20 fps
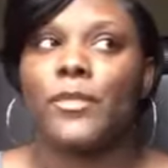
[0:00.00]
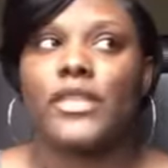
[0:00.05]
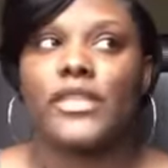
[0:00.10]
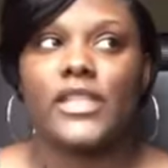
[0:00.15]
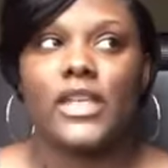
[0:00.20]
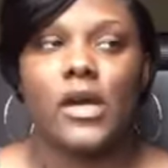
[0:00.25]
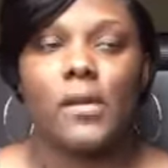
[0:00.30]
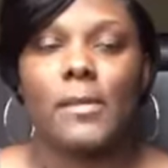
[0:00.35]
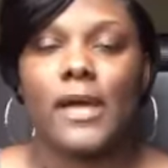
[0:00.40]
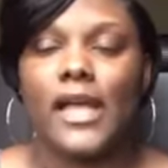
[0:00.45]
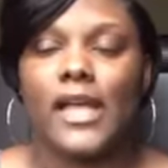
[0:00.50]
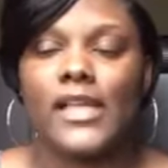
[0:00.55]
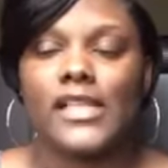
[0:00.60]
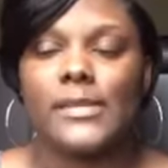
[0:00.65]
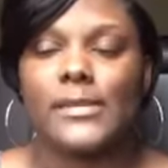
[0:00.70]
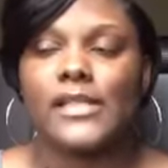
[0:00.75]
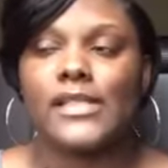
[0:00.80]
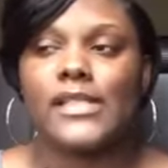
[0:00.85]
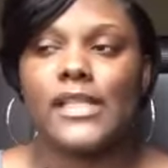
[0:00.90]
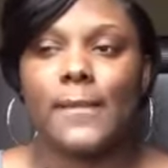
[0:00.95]
tell my
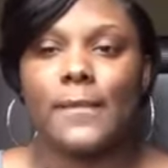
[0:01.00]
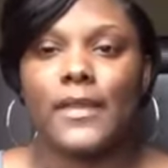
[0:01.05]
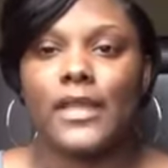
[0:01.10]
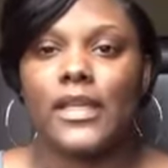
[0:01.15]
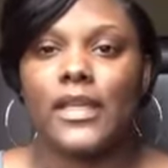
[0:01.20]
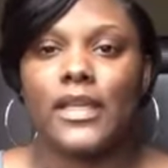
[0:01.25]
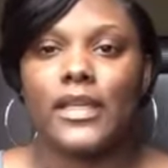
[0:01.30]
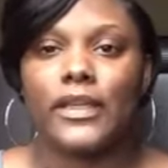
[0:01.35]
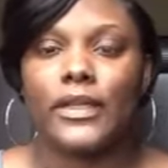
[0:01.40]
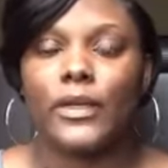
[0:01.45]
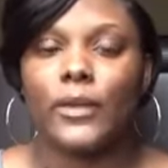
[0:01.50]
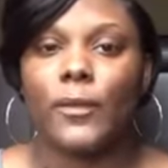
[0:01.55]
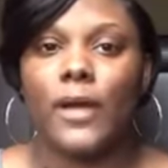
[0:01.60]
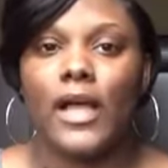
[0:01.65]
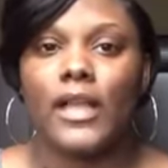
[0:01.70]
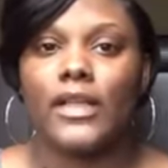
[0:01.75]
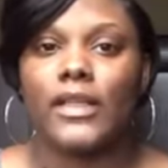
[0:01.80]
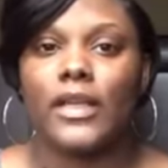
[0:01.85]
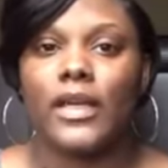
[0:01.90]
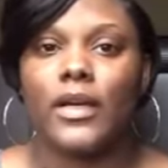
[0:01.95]
husband something a little
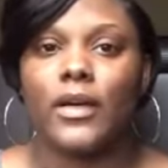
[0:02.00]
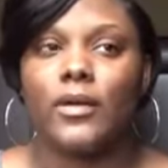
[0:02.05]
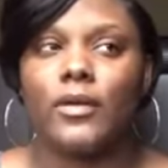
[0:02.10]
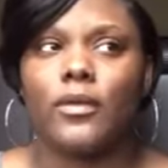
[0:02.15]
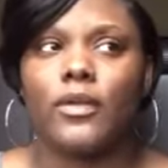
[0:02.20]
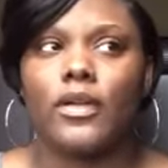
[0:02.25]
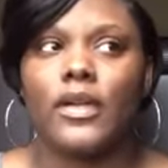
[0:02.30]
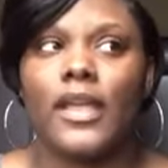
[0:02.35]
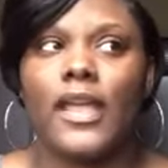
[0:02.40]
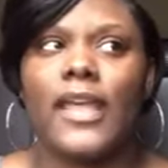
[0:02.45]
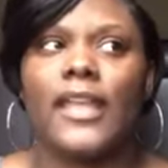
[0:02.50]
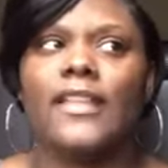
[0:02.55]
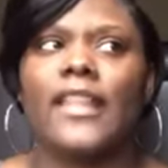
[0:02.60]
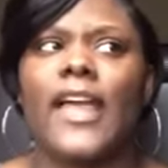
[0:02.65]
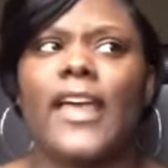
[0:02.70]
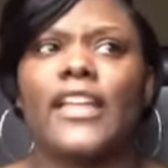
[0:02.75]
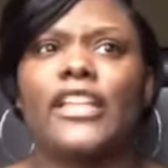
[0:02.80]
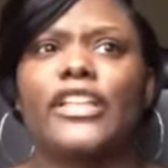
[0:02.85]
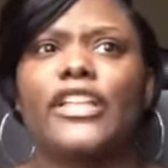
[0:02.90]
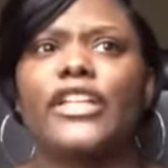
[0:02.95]
while ago, and
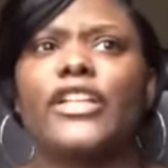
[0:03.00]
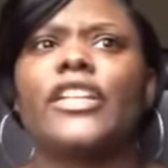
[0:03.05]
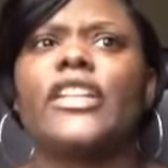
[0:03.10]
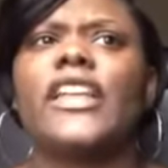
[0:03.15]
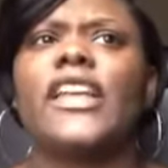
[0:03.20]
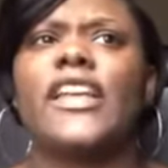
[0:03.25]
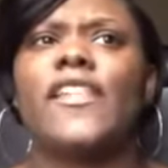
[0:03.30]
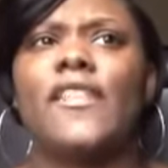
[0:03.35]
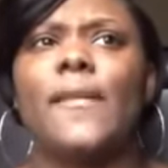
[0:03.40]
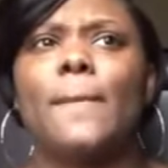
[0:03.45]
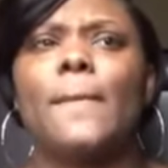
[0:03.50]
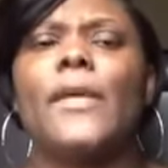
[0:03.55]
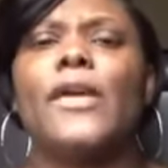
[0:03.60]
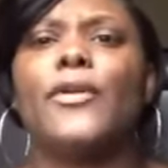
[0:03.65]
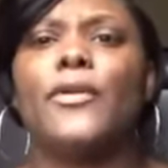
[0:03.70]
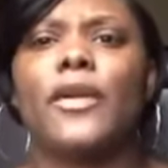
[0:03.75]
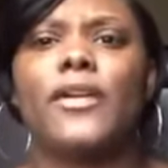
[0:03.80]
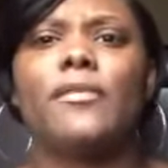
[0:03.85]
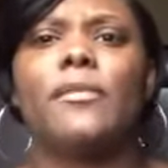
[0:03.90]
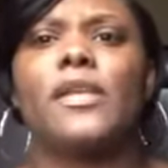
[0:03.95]
like literally in the
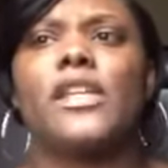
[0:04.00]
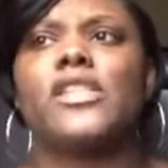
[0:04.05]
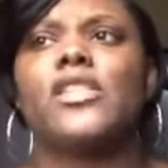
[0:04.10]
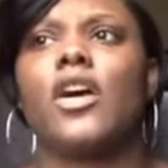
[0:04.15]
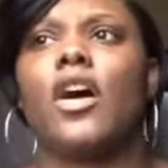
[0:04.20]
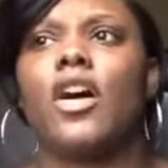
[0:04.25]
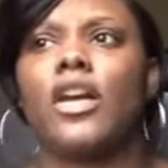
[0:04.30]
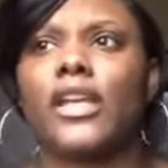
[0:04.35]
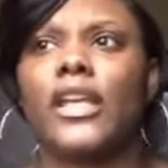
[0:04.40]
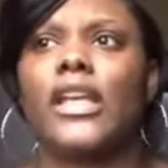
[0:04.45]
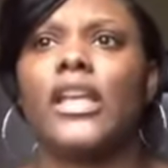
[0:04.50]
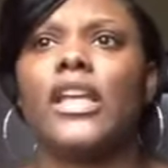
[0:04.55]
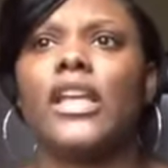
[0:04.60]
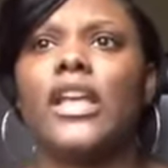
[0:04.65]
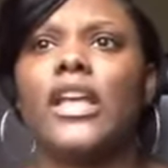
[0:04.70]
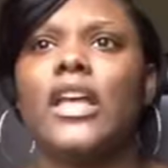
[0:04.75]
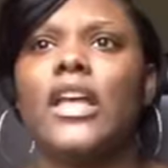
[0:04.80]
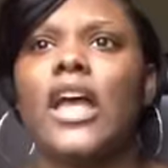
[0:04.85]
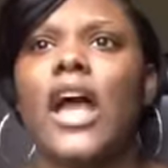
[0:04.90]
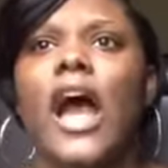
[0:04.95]
middle of me talking,
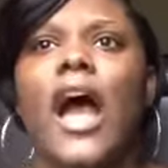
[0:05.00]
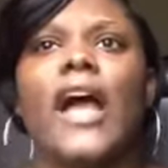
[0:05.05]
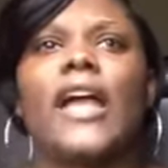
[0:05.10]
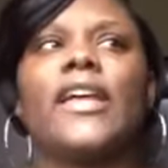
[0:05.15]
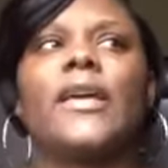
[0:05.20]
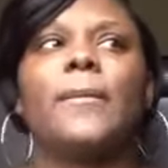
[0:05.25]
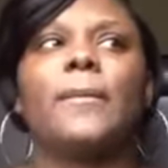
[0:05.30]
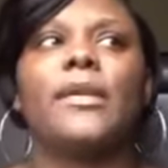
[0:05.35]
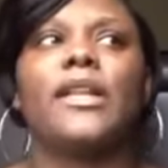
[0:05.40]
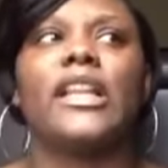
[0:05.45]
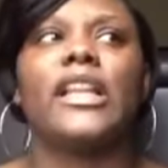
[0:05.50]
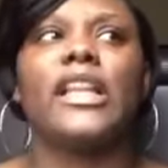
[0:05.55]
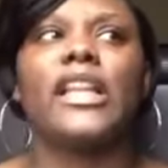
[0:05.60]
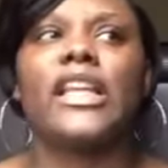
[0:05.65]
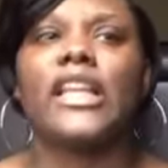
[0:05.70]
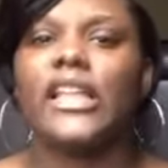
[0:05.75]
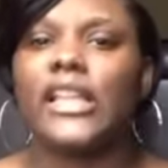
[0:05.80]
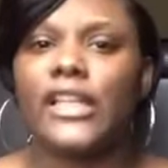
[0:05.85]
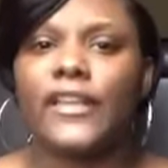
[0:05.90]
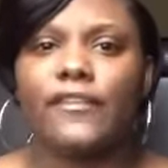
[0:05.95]
I
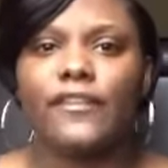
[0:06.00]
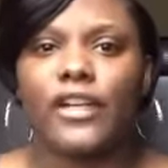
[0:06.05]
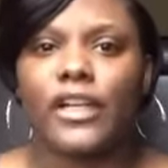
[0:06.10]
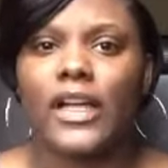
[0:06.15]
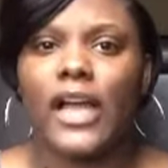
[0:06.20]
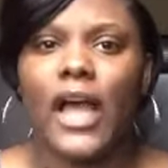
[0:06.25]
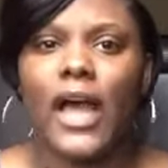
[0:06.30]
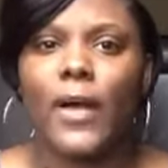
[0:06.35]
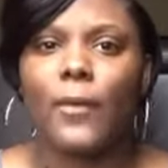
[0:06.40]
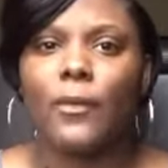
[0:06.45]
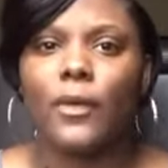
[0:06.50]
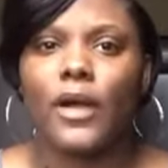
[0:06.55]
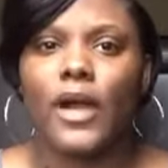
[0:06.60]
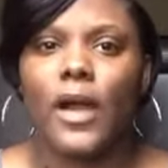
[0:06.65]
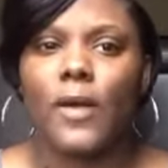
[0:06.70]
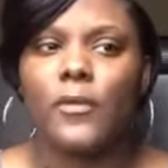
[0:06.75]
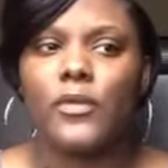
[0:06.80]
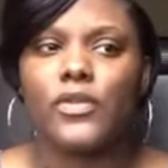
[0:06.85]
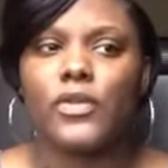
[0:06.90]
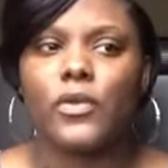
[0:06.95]
completely forgot where
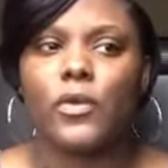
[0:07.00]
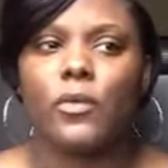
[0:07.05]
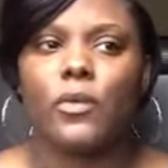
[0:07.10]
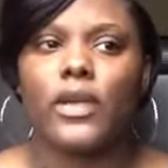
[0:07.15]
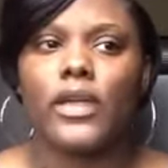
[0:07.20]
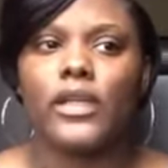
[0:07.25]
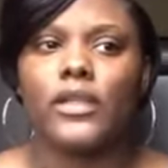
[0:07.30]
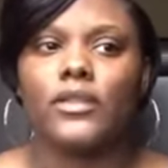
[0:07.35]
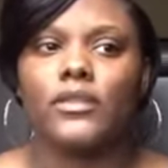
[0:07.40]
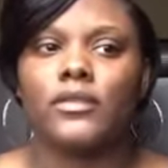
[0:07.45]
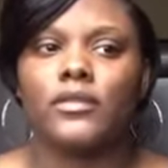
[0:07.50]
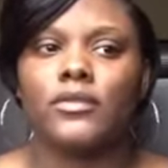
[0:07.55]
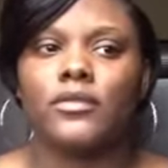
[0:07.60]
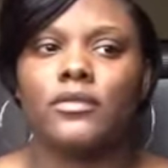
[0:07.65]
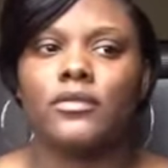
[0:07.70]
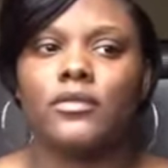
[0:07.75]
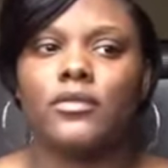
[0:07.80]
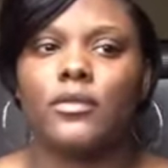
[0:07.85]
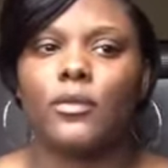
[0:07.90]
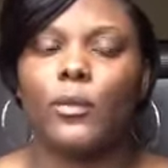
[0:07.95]
I was going
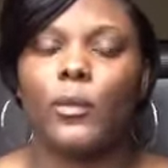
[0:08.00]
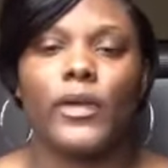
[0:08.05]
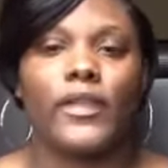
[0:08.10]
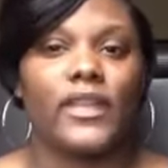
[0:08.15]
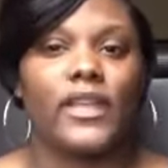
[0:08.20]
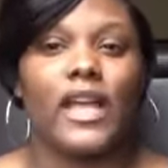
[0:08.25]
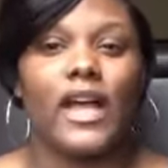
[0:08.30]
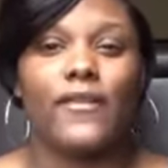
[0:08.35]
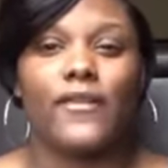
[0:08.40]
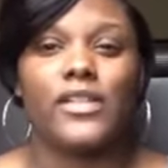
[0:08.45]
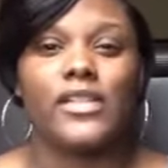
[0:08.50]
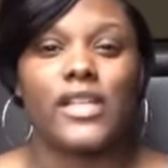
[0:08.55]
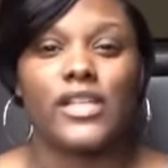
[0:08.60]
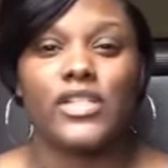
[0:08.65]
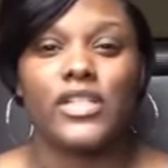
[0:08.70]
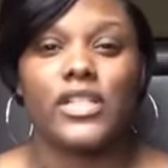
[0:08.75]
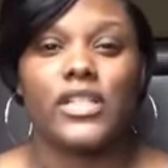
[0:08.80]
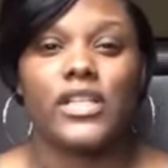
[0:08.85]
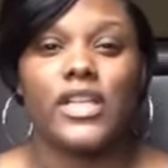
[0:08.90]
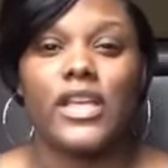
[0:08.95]
with the
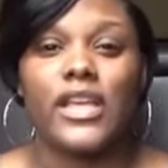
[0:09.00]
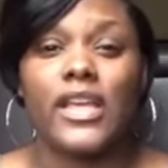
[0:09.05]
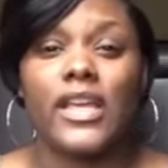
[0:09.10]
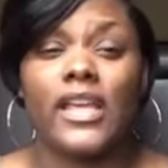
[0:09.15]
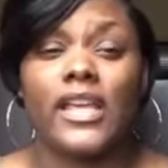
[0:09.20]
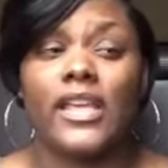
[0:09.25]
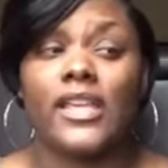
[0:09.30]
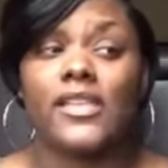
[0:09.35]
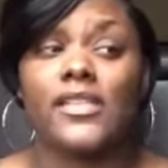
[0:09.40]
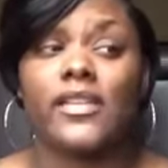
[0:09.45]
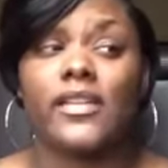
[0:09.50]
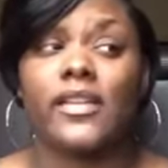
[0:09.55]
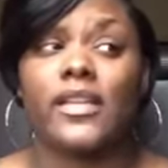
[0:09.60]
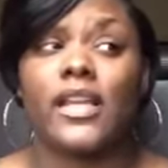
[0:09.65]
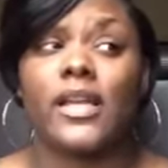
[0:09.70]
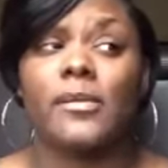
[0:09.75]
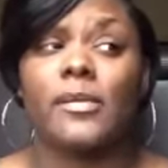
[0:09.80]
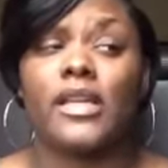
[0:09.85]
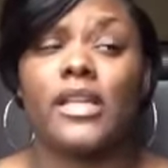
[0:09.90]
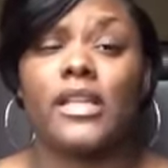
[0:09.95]
conversation. And he's looking
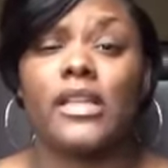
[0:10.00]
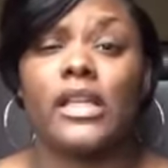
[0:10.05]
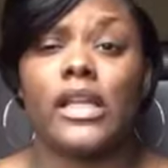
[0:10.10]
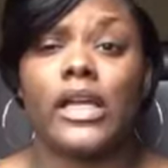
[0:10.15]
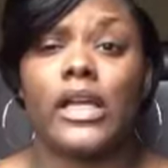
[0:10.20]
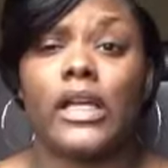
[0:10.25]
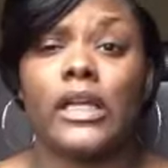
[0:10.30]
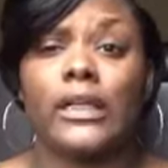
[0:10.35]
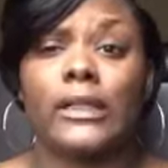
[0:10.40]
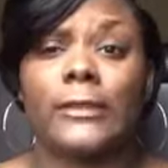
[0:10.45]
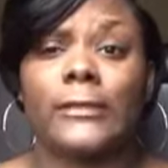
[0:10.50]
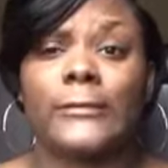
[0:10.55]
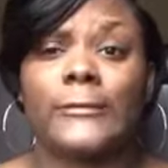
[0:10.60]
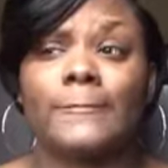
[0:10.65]
at me like,